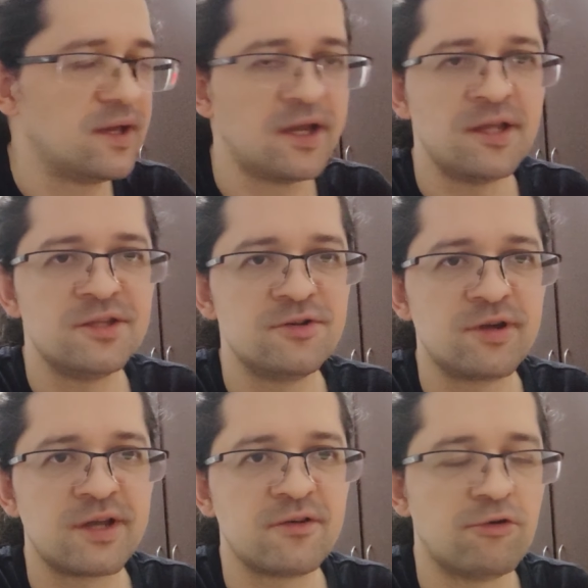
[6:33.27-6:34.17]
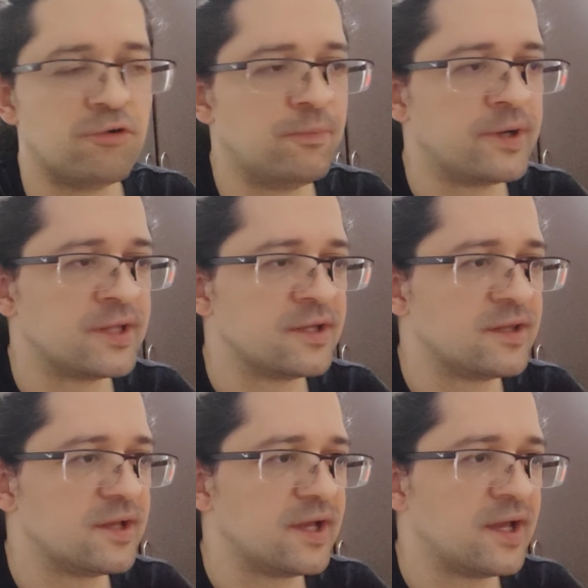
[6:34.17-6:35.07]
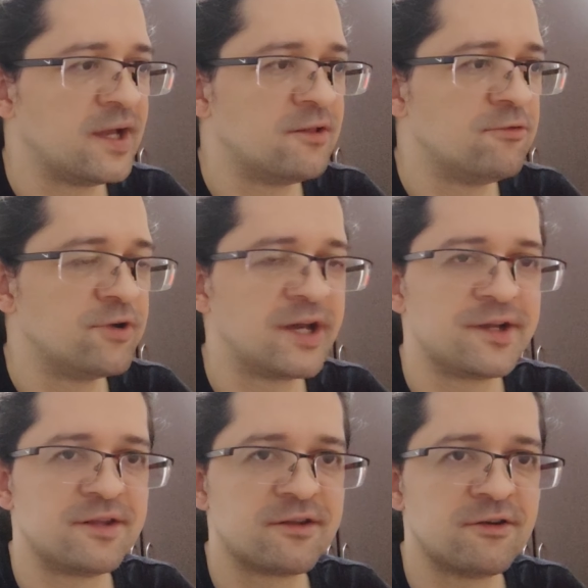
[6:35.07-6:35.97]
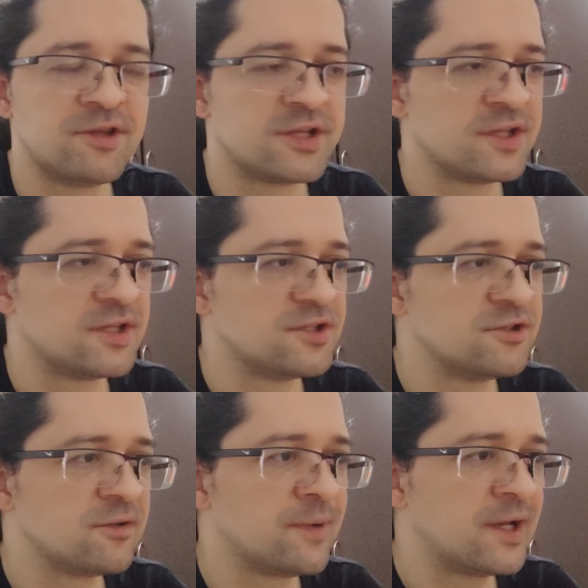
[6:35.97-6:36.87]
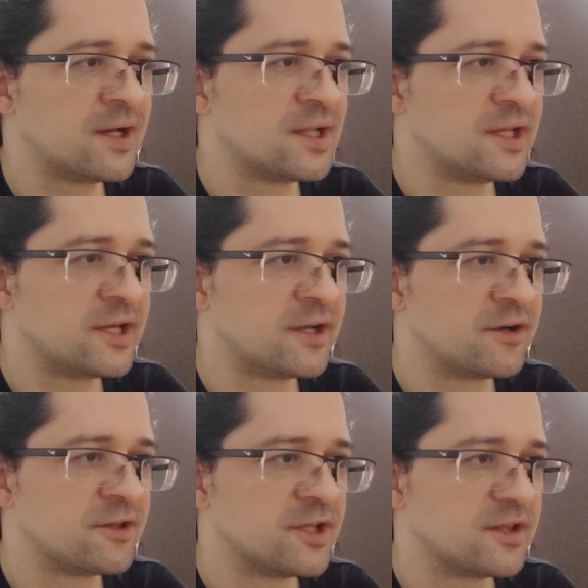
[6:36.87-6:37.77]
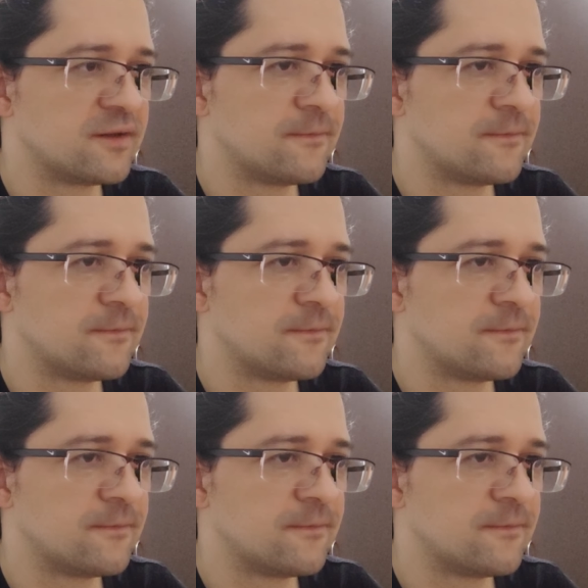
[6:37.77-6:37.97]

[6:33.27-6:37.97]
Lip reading: and you can open it and look at its content just by clicking on it.